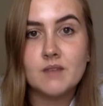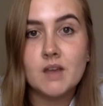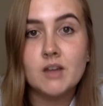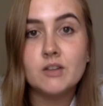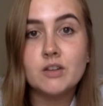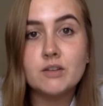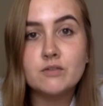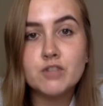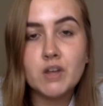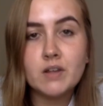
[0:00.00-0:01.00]
So you've
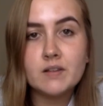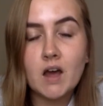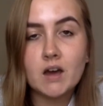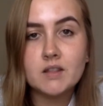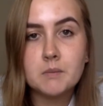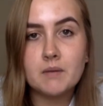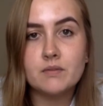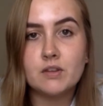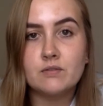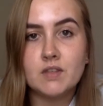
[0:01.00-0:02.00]
just sung the months
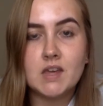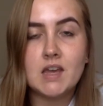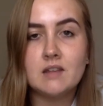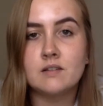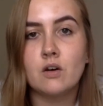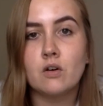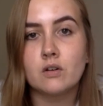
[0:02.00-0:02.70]
of the year song.